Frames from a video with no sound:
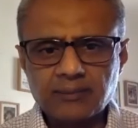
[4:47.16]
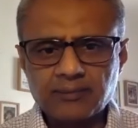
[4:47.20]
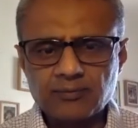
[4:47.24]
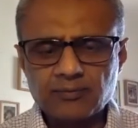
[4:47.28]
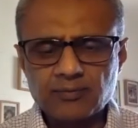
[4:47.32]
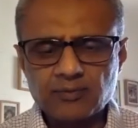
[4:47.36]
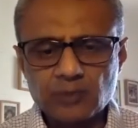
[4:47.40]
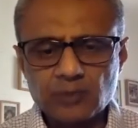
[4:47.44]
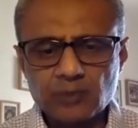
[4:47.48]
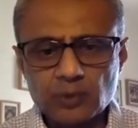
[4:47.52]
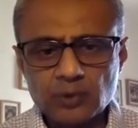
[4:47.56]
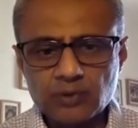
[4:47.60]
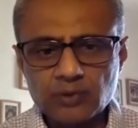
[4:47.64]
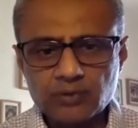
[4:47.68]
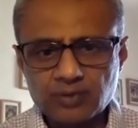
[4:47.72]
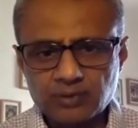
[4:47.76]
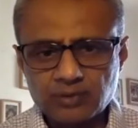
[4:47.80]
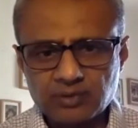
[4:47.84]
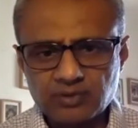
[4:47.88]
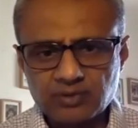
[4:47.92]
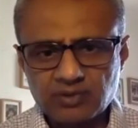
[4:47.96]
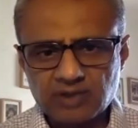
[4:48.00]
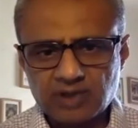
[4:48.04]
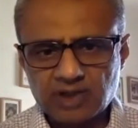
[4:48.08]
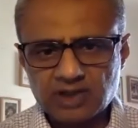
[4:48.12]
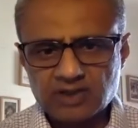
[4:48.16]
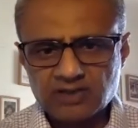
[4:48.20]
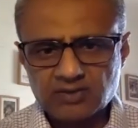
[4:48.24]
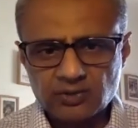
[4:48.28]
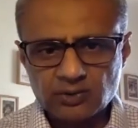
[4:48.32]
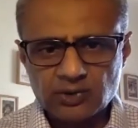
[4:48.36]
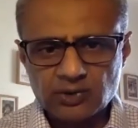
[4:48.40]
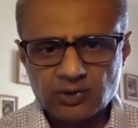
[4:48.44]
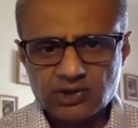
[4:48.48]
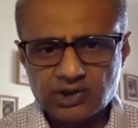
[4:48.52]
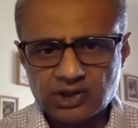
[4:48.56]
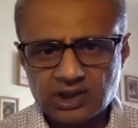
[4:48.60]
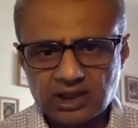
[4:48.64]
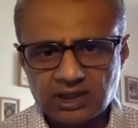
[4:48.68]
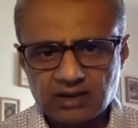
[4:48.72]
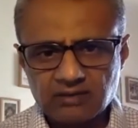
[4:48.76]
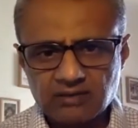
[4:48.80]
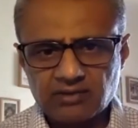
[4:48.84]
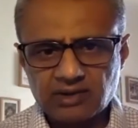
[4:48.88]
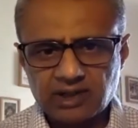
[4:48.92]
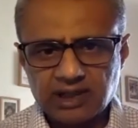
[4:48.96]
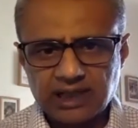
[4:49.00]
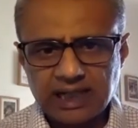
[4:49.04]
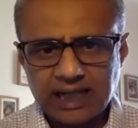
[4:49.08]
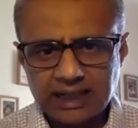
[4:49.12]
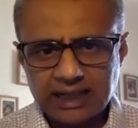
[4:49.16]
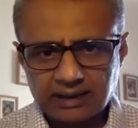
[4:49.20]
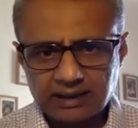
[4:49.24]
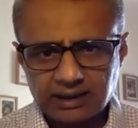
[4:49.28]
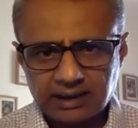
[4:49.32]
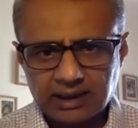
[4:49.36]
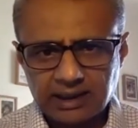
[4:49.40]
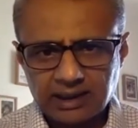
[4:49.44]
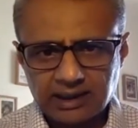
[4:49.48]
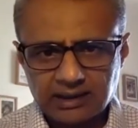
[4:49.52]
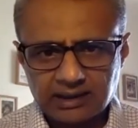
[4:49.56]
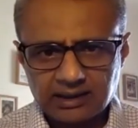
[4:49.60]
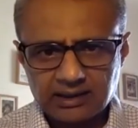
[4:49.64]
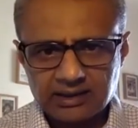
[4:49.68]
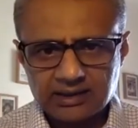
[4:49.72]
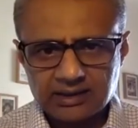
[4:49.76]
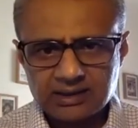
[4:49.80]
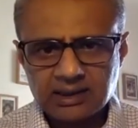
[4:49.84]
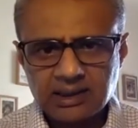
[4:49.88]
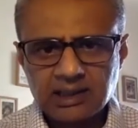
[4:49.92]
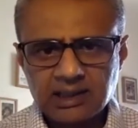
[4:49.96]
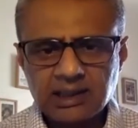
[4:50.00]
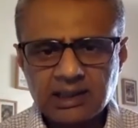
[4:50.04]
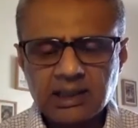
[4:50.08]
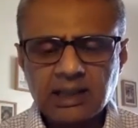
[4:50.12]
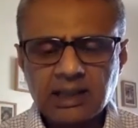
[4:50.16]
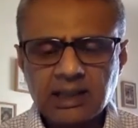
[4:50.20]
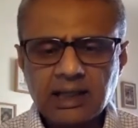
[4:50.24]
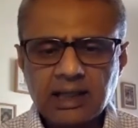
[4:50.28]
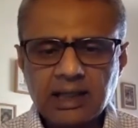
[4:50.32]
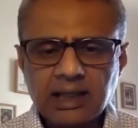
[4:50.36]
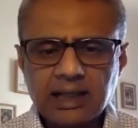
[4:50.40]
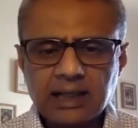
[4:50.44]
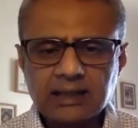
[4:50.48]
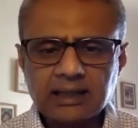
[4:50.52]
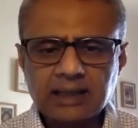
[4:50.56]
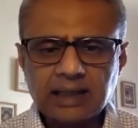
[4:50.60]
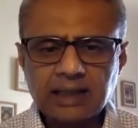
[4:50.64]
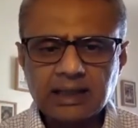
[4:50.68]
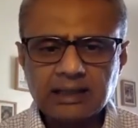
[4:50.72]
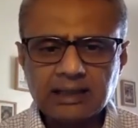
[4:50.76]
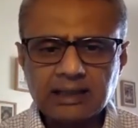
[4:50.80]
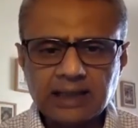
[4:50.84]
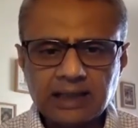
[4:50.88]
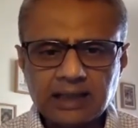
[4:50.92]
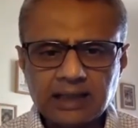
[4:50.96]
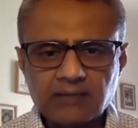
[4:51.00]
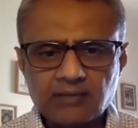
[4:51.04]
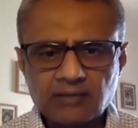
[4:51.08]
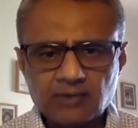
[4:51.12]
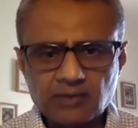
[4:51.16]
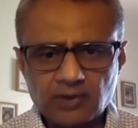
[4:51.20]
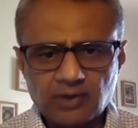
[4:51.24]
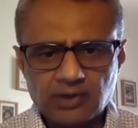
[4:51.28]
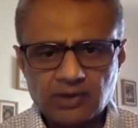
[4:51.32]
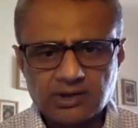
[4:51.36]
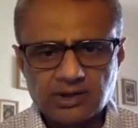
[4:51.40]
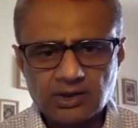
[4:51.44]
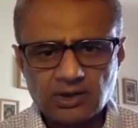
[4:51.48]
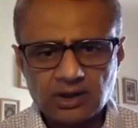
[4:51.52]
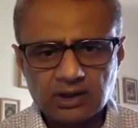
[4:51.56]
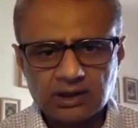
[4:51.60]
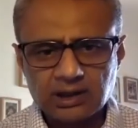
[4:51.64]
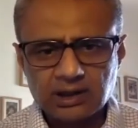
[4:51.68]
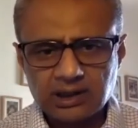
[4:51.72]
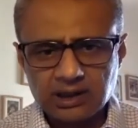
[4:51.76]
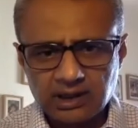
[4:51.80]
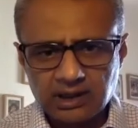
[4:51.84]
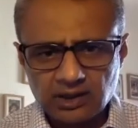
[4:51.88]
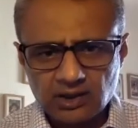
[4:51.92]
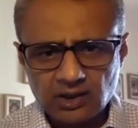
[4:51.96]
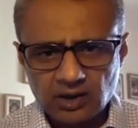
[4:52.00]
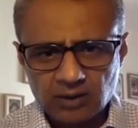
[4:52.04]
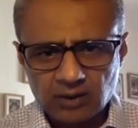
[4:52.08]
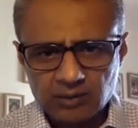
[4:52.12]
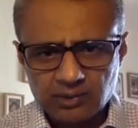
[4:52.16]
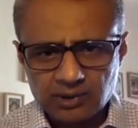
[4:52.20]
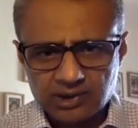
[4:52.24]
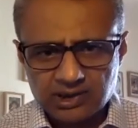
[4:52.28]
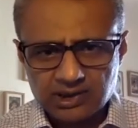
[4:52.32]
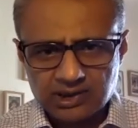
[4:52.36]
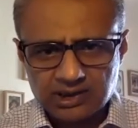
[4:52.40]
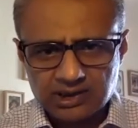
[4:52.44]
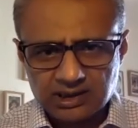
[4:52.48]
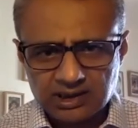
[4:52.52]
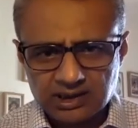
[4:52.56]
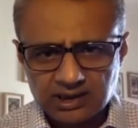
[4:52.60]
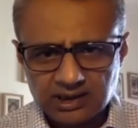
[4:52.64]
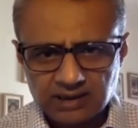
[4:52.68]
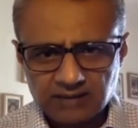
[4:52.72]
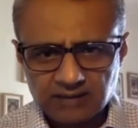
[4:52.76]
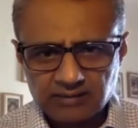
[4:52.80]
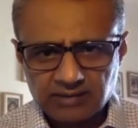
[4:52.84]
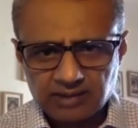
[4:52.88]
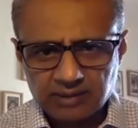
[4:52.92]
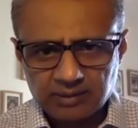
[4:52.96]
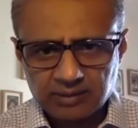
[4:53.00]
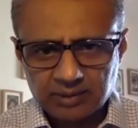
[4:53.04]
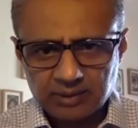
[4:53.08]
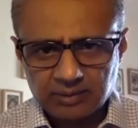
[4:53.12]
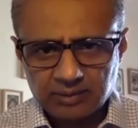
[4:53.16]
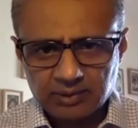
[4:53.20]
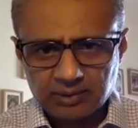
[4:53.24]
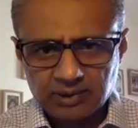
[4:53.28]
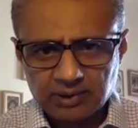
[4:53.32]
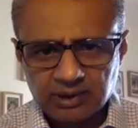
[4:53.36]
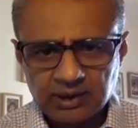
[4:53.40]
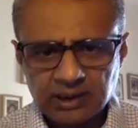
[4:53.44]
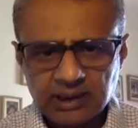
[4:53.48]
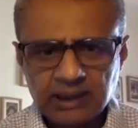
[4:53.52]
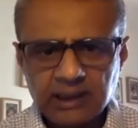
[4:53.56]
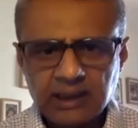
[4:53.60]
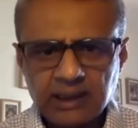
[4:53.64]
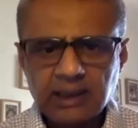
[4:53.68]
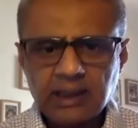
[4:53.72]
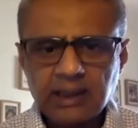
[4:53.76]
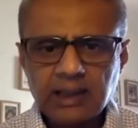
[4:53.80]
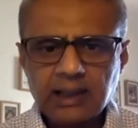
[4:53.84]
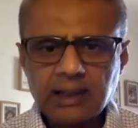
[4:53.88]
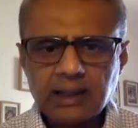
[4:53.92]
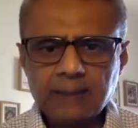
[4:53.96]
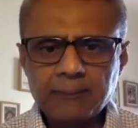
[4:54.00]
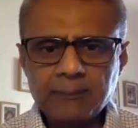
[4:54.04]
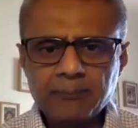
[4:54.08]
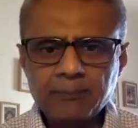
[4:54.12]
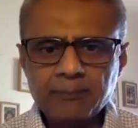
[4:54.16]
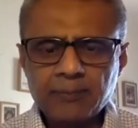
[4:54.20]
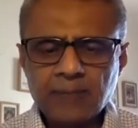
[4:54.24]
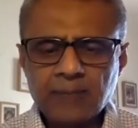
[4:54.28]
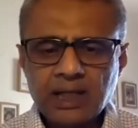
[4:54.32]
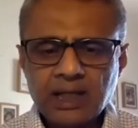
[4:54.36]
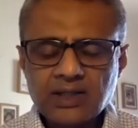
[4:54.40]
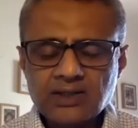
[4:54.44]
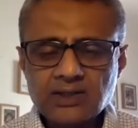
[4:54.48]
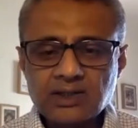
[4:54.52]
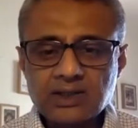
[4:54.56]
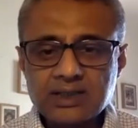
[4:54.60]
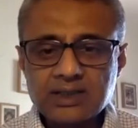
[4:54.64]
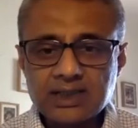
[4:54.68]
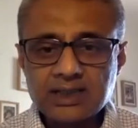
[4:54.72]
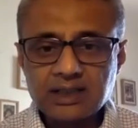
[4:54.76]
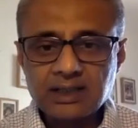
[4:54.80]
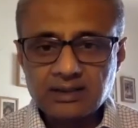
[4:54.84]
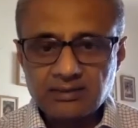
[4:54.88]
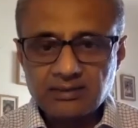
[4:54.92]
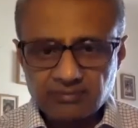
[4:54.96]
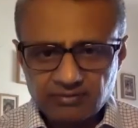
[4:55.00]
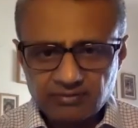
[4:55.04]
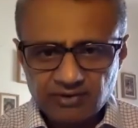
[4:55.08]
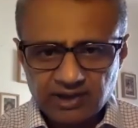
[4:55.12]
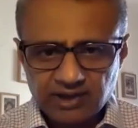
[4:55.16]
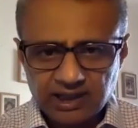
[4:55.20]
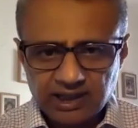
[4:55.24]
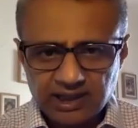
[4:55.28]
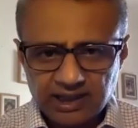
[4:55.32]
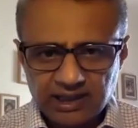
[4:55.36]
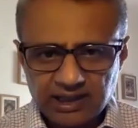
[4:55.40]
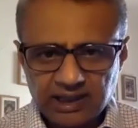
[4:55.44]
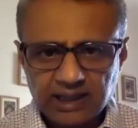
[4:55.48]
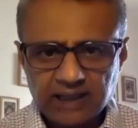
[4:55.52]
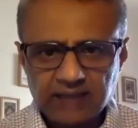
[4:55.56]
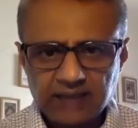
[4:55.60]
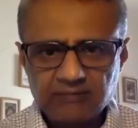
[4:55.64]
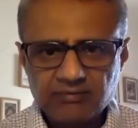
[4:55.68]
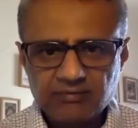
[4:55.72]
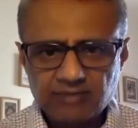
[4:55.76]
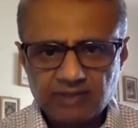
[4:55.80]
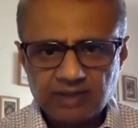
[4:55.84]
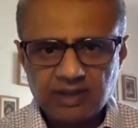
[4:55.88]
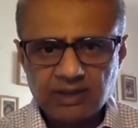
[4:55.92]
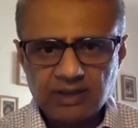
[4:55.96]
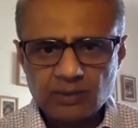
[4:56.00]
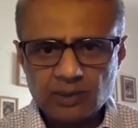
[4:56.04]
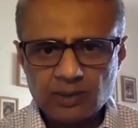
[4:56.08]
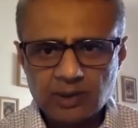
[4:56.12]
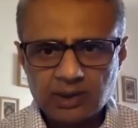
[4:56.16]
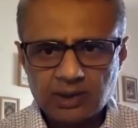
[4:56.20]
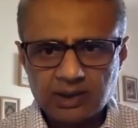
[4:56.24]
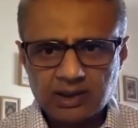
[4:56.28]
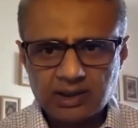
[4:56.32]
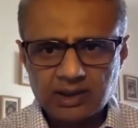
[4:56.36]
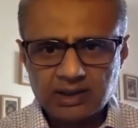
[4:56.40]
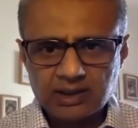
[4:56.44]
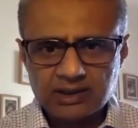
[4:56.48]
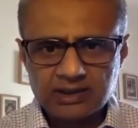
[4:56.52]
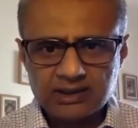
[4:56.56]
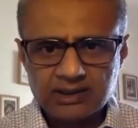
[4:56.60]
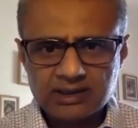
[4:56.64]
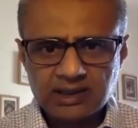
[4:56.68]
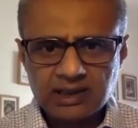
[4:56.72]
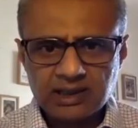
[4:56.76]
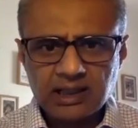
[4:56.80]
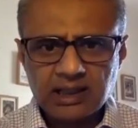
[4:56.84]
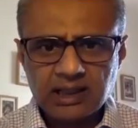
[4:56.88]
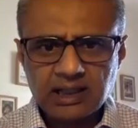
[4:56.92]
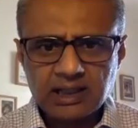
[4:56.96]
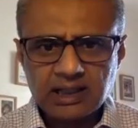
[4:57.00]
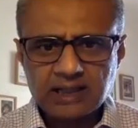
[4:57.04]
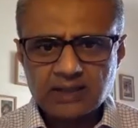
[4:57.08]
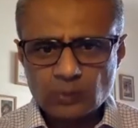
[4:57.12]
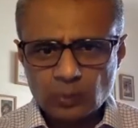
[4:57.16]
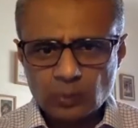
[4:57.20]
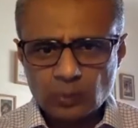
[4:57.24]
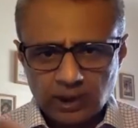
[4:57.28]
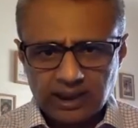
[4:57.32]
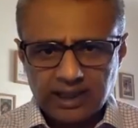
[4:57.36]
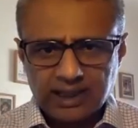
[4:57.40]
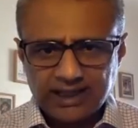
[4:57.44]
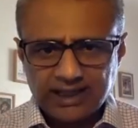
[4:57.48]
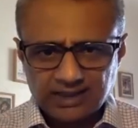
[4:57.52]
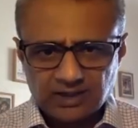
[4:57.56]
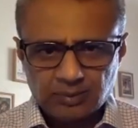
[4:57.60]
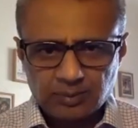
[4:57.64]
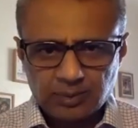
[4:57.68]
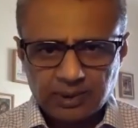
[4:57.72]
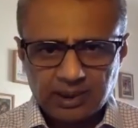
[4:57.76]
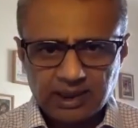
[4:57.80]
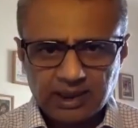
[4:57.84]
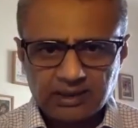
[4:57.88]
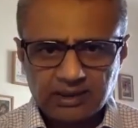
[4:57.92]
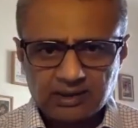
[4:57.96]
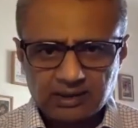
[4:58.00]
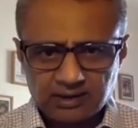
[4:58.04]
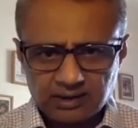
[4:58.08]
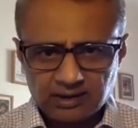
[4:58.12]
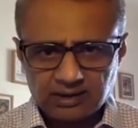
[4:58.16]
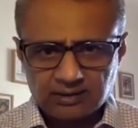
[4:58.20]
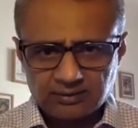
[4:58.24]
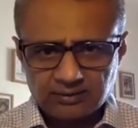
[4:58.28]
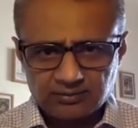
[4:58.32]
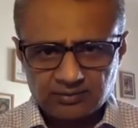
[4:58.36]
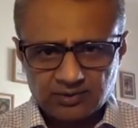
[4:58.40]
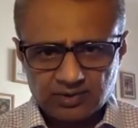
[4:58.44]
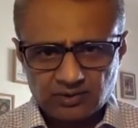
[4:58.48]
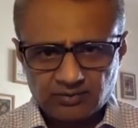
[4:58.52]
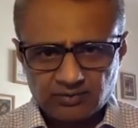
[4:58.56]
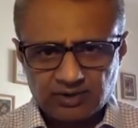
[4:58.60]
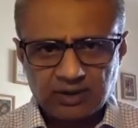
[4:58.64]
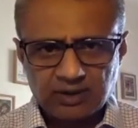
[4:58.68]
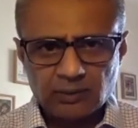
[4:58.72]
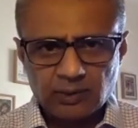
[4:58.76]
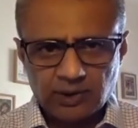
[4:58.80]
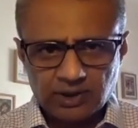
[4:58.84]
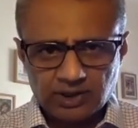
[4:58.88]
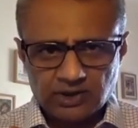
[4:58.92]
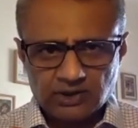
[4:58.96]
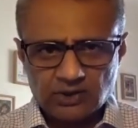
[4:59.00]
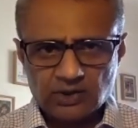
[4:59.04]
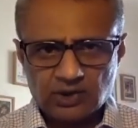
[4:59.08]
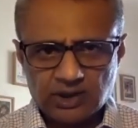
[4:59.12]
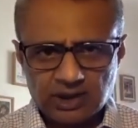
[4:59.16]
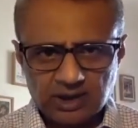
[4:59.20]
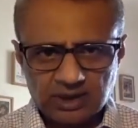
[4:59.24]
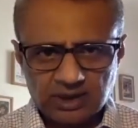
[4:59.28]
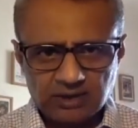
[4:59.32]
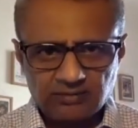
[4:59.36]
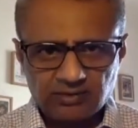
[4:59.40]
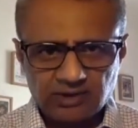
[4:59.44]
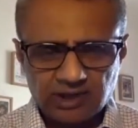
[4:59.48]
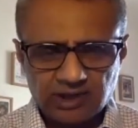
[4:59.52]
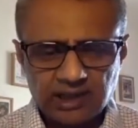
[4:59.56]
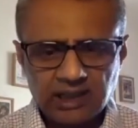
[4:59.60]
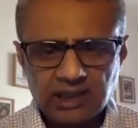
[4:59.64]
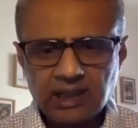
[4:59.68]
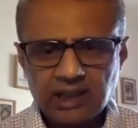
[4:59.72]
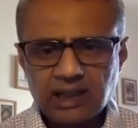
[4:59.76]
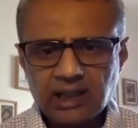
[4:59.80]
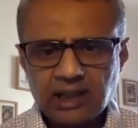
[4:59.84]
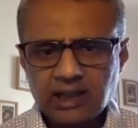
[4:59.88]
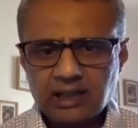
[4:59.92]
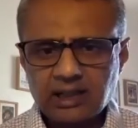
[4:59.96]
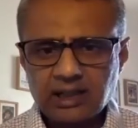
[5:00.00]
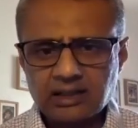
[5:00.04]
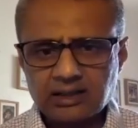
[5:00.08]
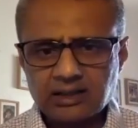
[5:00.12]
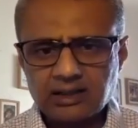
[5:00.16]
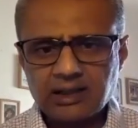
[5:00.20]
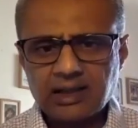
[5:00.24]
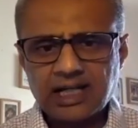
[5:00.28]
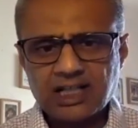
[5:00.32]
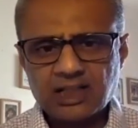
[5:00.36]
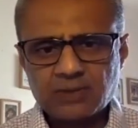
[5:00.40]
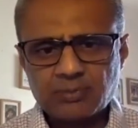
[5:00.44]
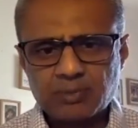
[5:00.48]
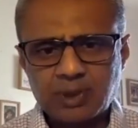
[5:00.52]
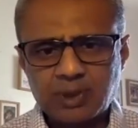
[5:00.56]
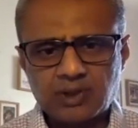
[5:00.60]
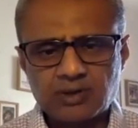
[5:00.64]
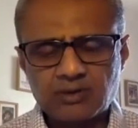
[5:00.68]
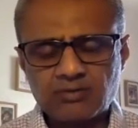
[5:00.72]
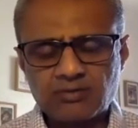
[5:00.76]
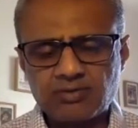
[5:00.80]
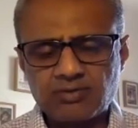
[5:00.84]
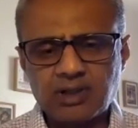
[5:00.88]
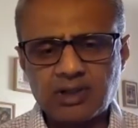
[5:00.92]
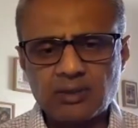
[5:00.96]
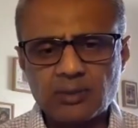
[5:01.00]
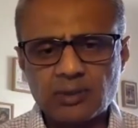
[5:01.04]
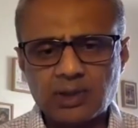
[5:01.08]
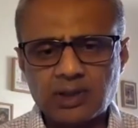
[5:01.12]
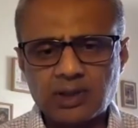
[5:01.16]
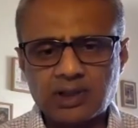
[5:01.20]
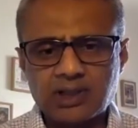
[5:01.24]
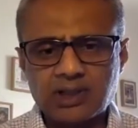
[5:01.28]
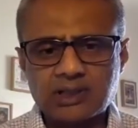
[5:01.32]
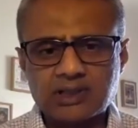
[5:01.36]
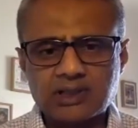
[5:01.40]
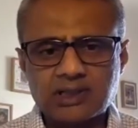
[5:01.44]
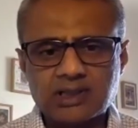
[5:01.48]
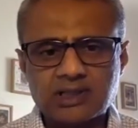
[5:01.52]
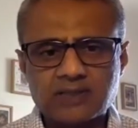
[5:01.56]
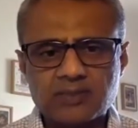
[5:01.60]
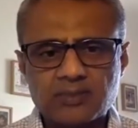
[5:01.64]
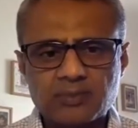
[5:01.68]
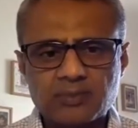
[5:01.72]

food from the various food delivery aggregators, and then of course all the e-commerce delivery people. So delivery and field workers is one aspect. So field workers do delivery. Another aspect of field workers is